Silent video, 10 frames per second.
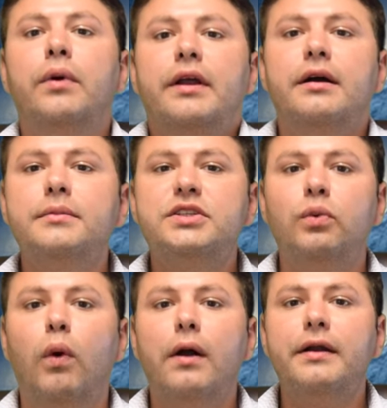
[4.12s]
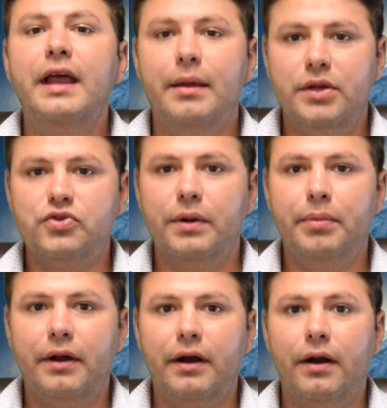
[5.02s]
When it comes to water damage
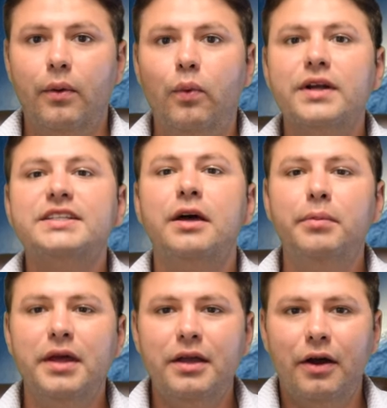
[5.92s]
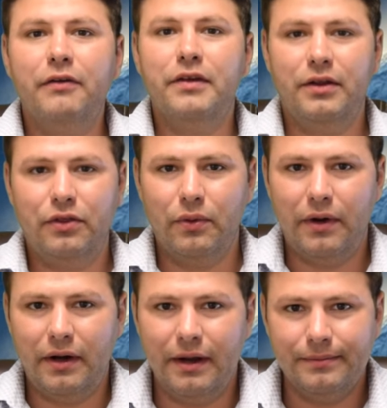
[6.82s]
repair, we're something of an
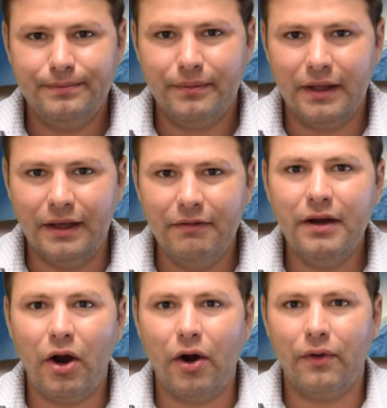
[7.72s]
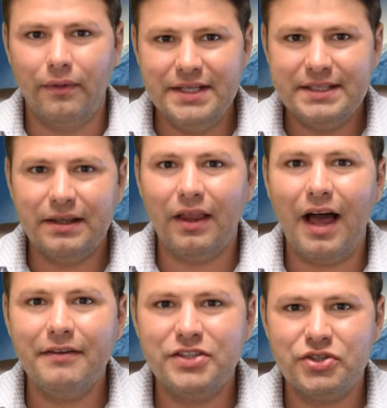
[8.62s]
authority. Given our recent
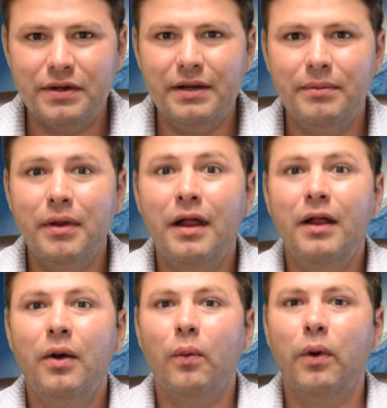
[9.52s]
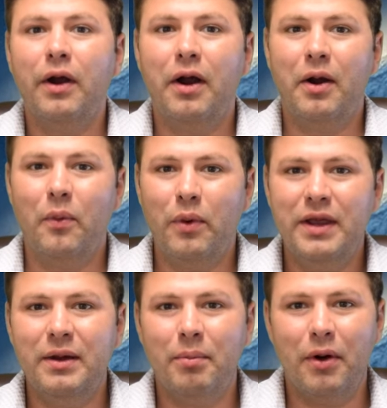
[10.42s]
live stream where
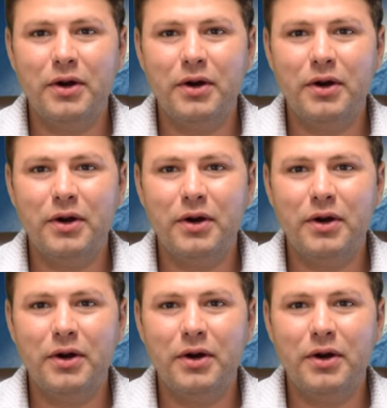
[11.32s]
we